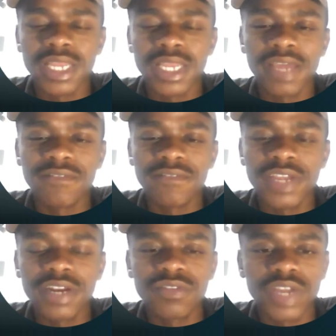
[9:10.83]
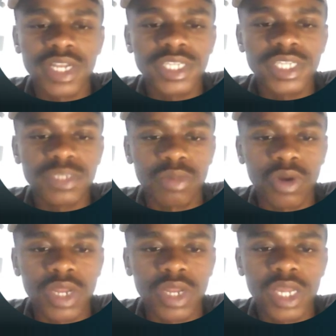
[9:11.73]
They are very, very
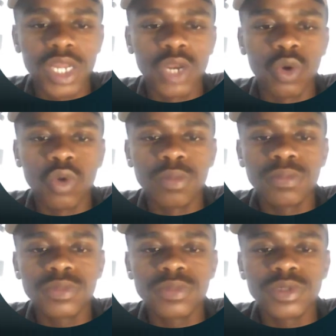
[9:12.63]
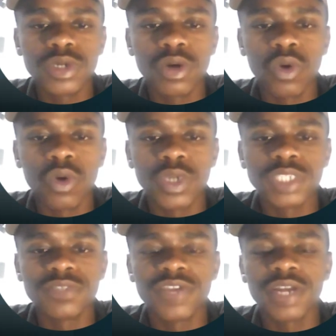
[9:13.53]
small. Loam
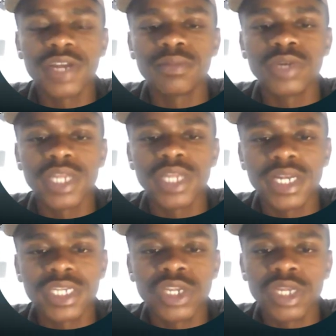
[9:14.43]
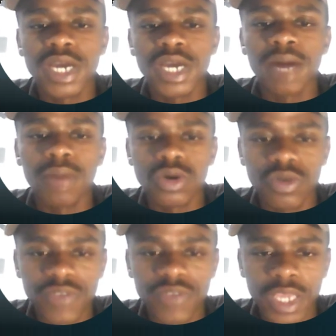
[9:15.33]
holds very moderate amount
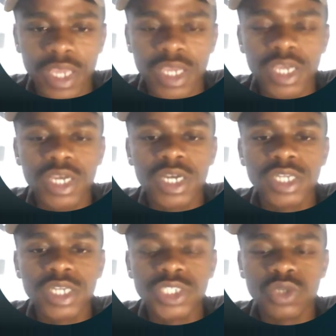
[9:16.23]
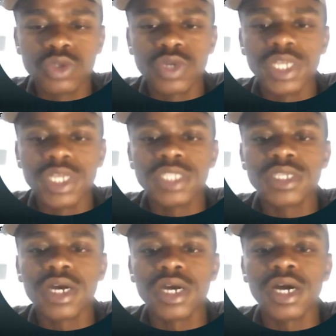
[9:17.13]
of air due to its
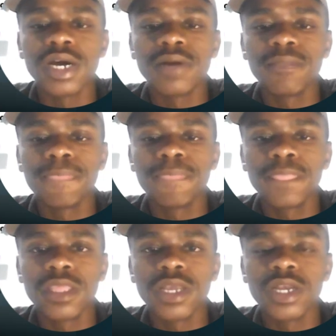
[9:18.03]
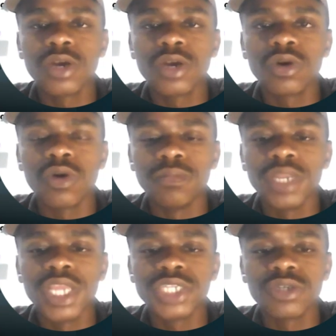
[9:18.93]

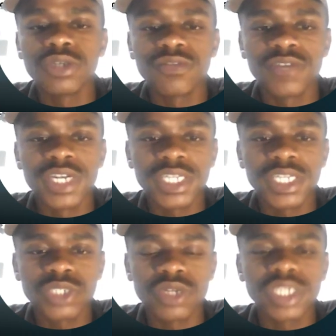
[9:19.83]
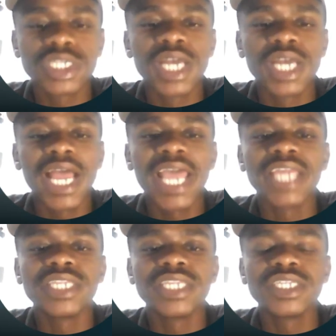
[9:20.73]
combination of various soils,
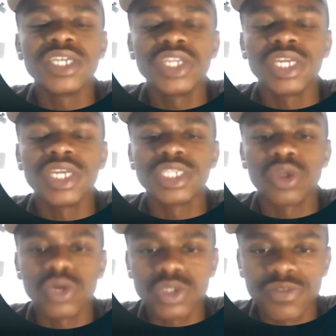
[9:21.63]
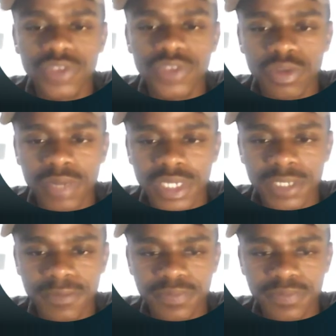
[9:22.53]
and it has lots of humus.